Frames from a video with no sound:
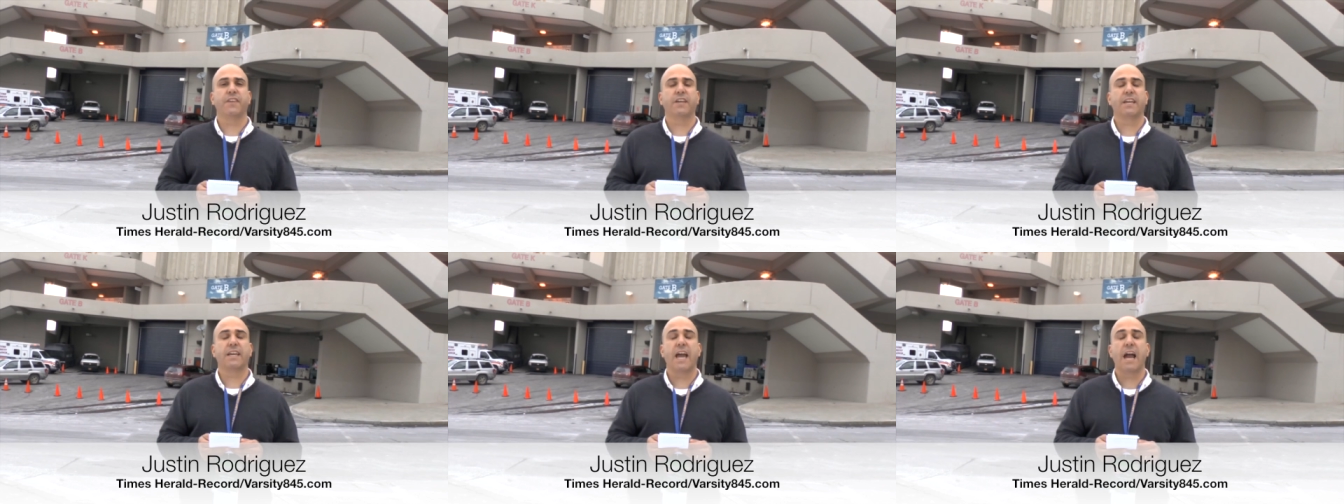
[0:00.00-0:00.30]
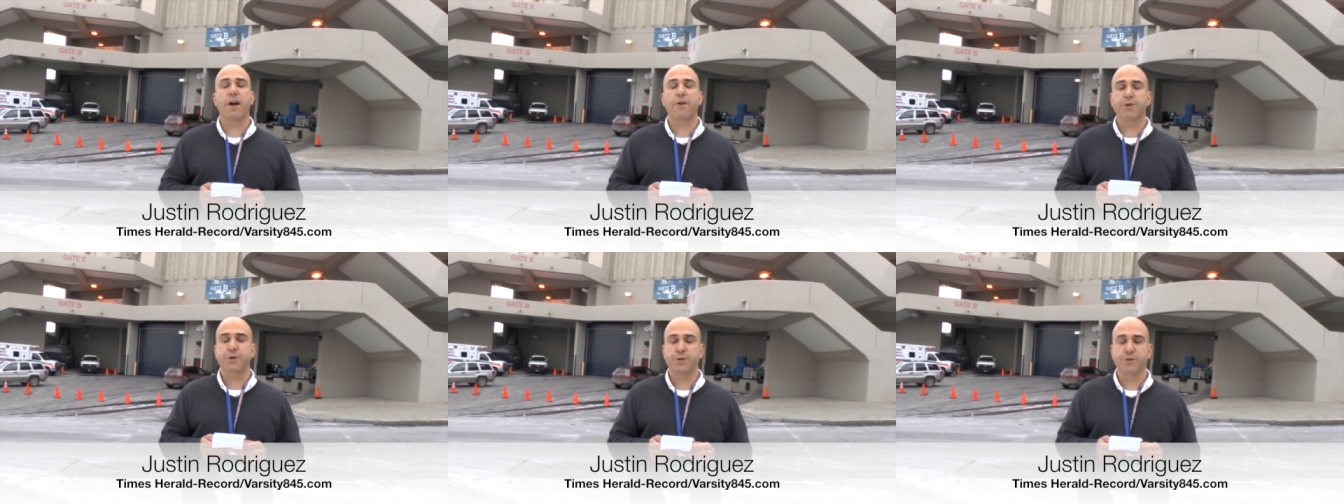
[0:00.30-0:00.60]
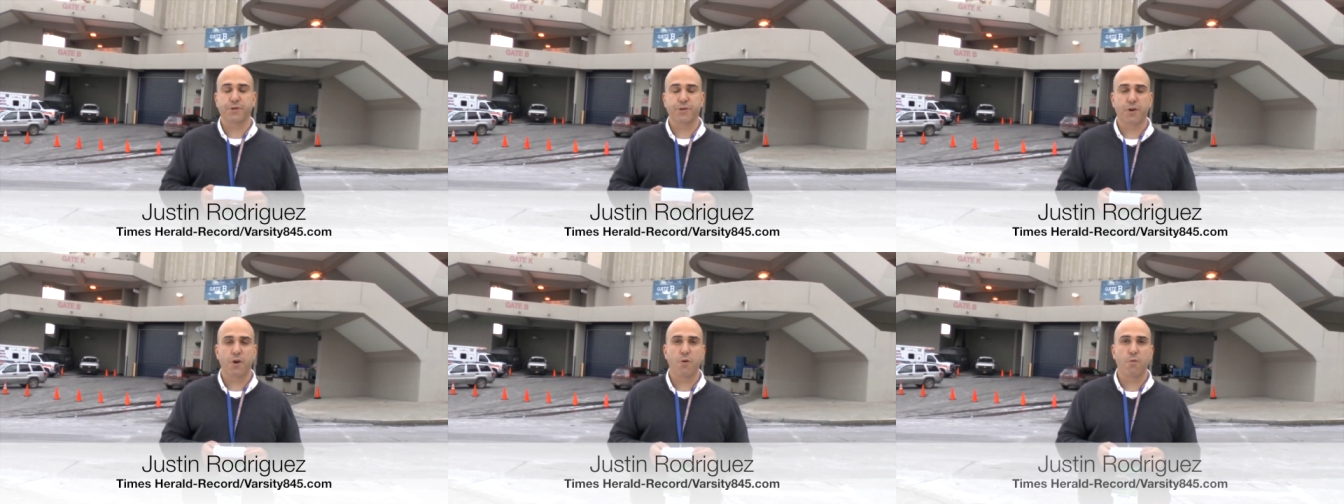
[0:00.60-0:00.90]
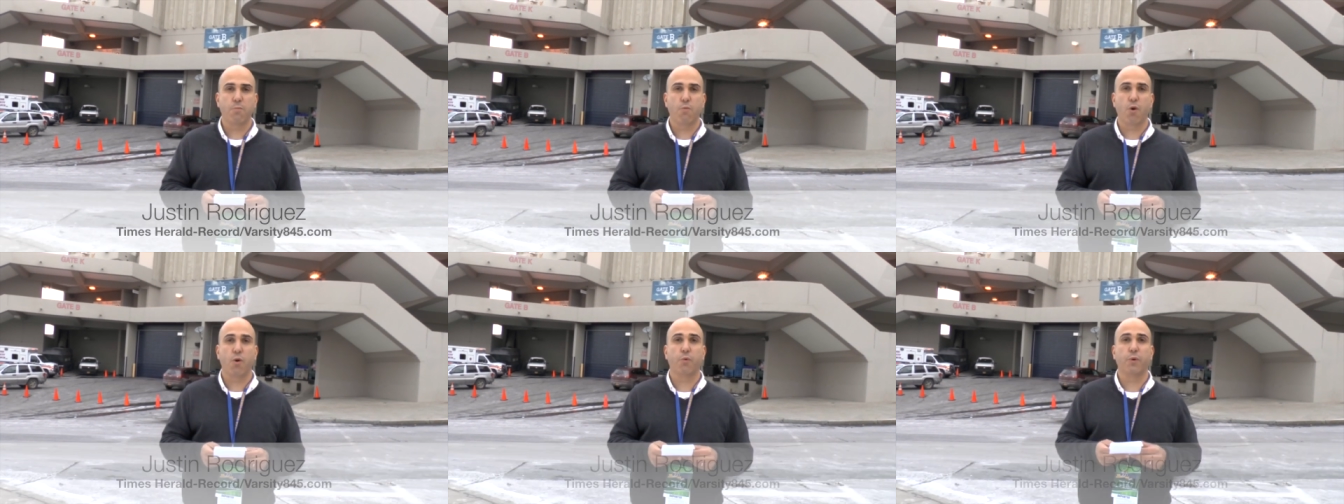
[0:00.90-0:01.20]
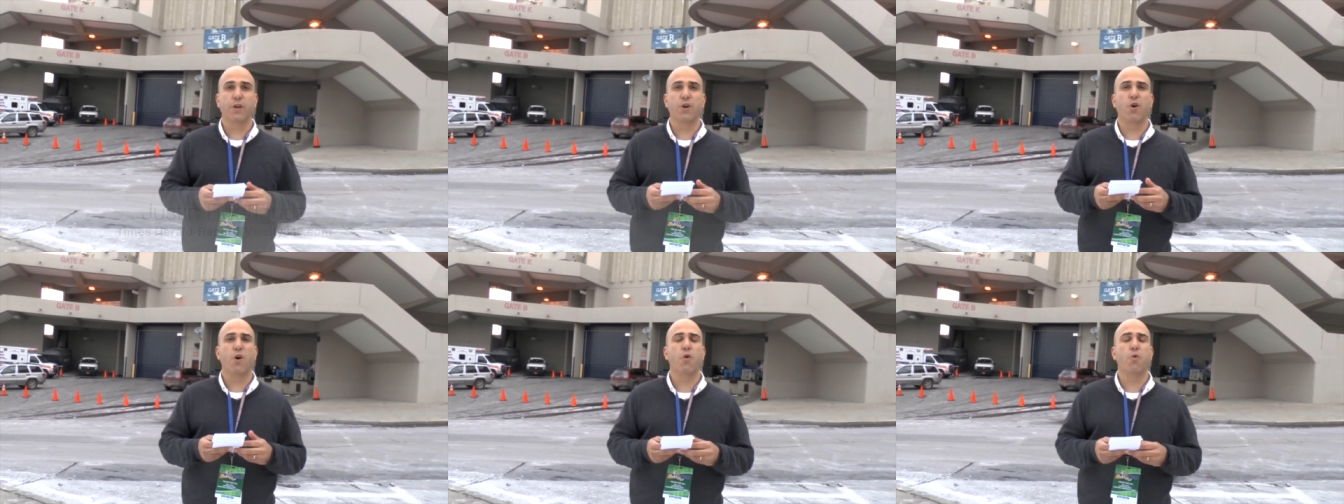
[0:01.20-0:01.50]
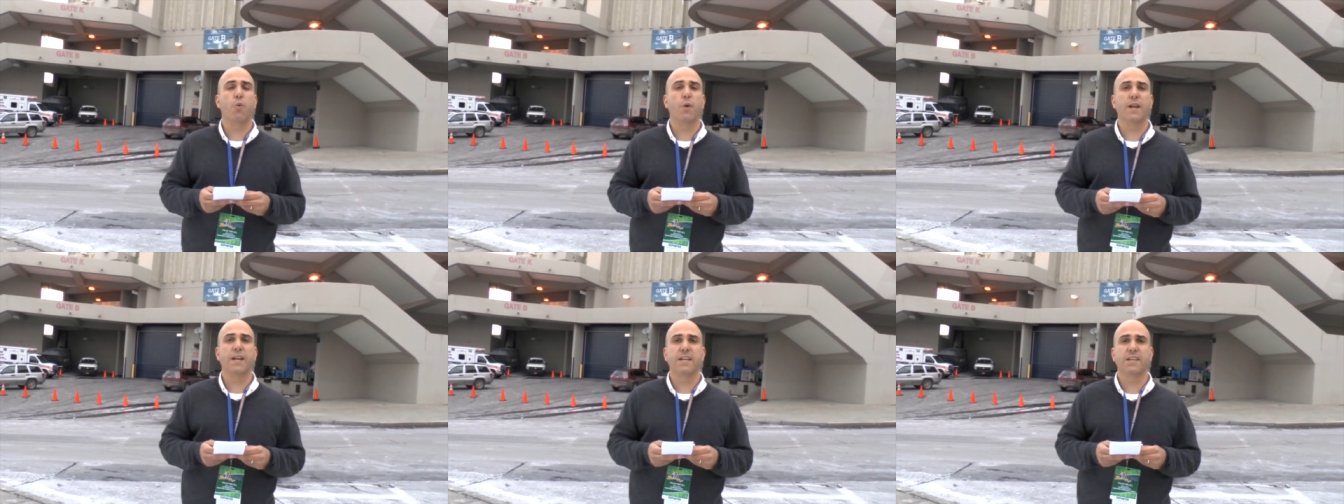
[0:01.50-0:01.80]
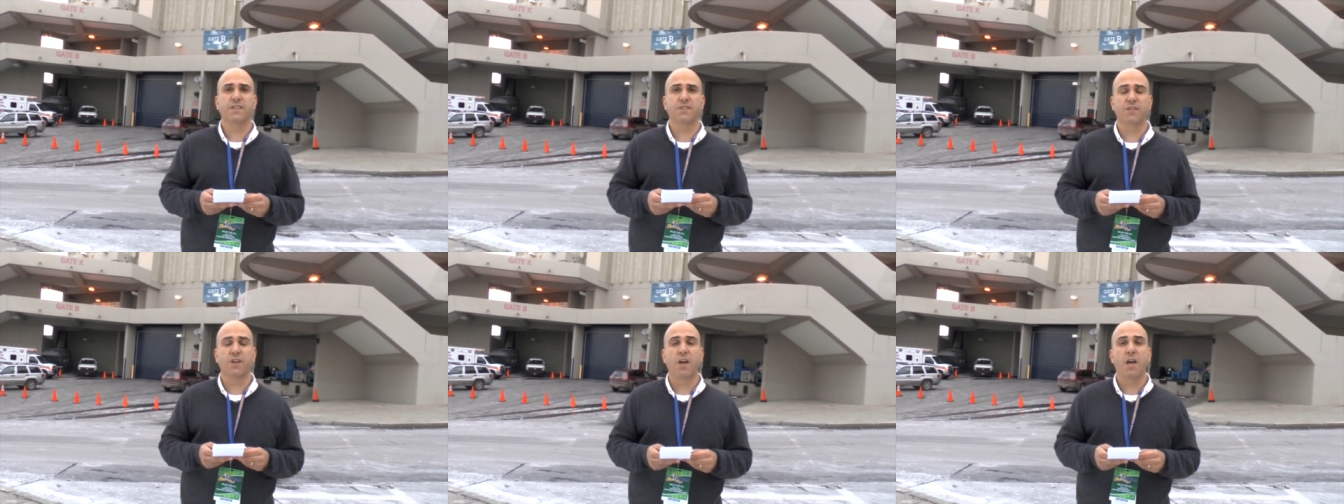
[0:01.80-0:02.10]
at the Carrier Dome, where we all
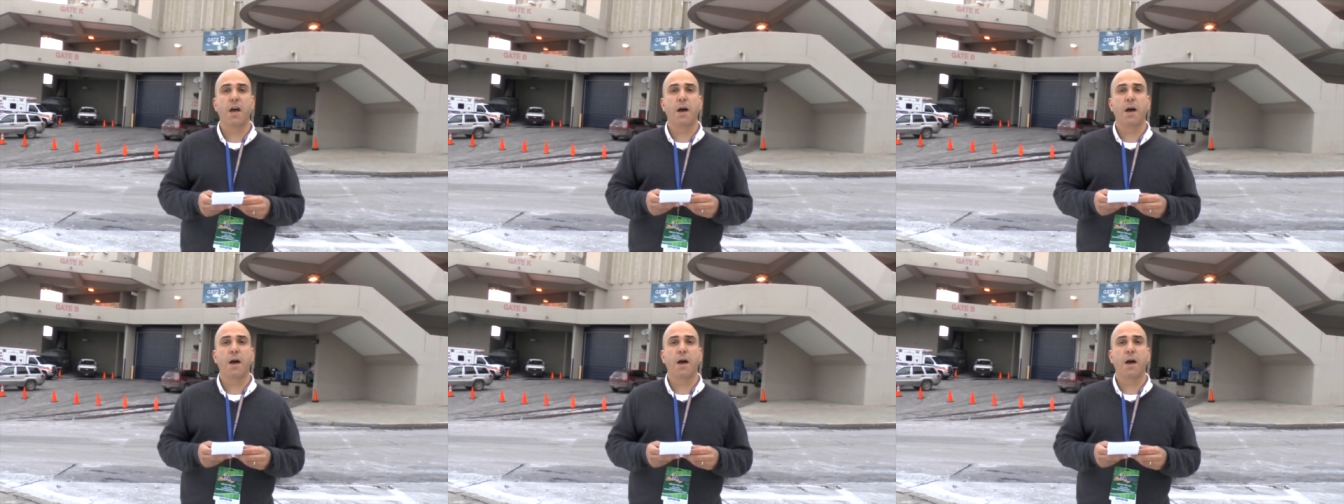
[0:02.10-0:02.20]
witnessed